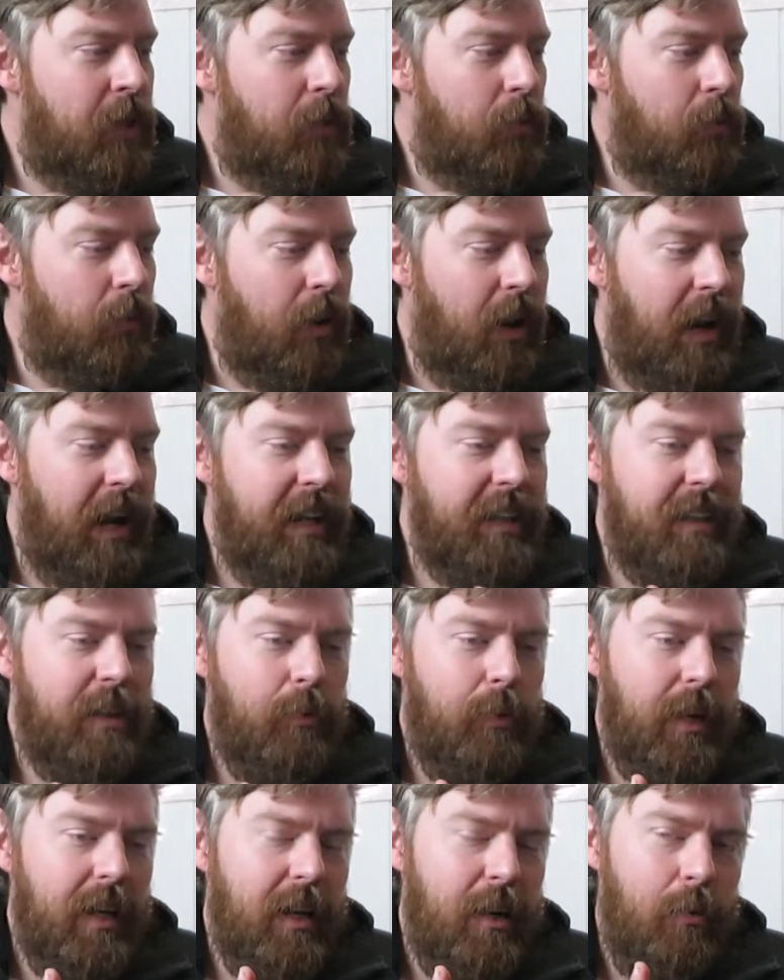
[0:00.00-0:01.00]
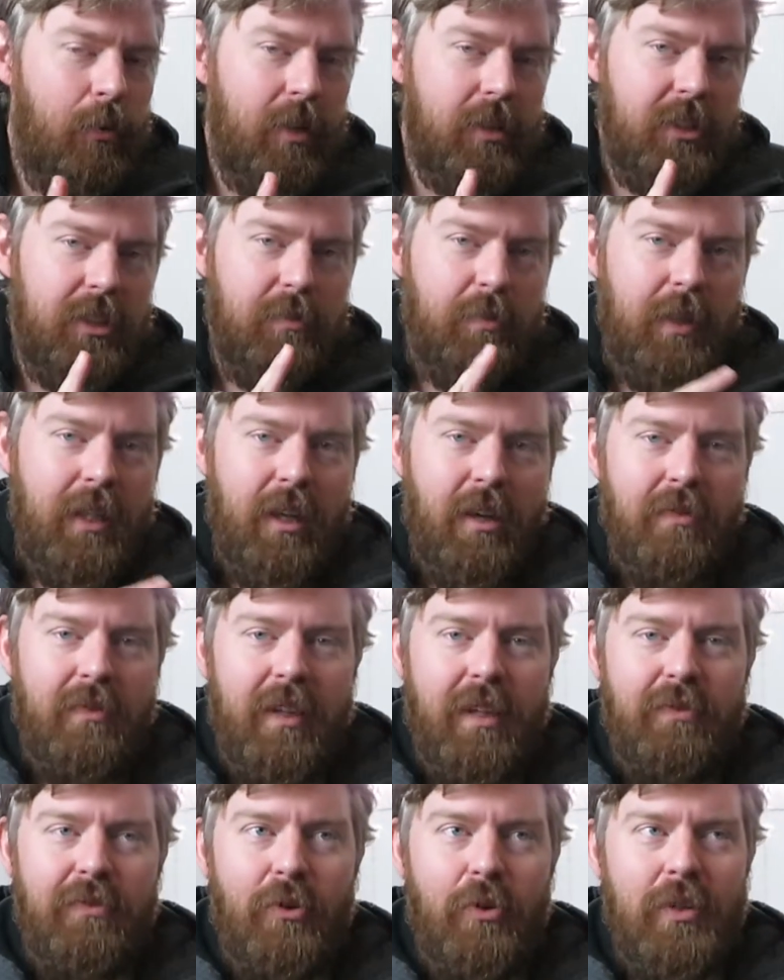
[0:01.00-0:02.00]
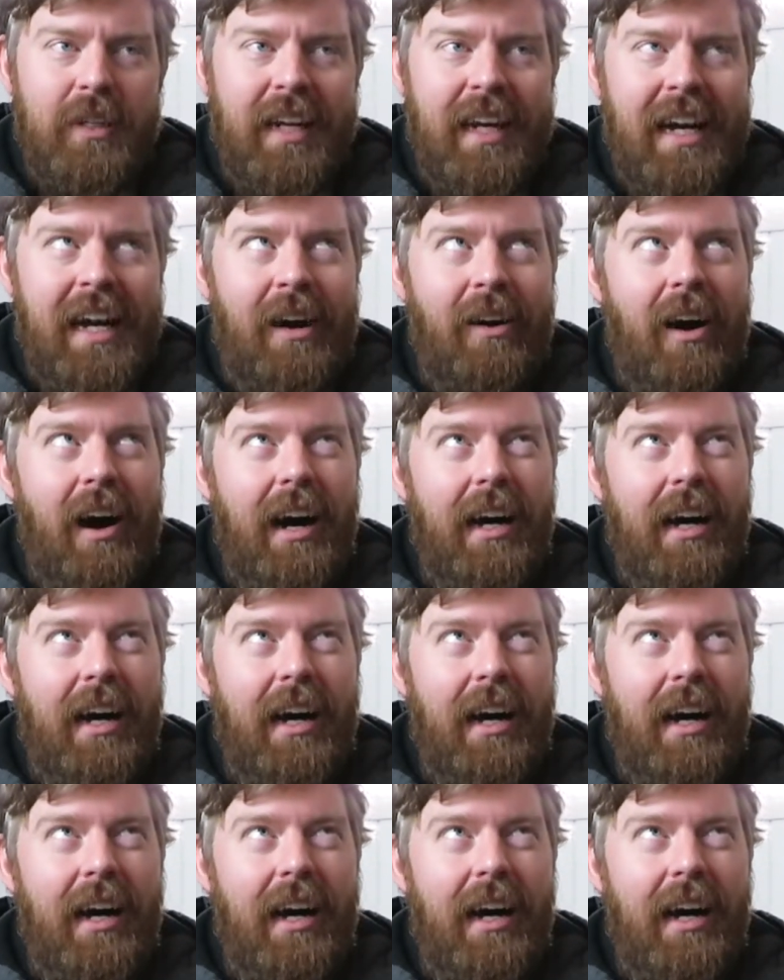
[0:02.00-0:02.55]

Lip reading: ride that we're going to watch the POV for now,